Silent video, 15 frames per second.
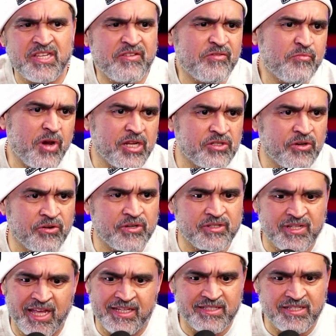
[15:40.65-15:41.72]
Even my daughter,
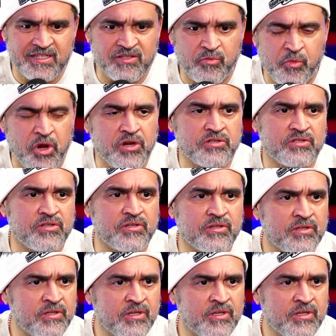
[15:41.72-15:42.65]
like, she's a monster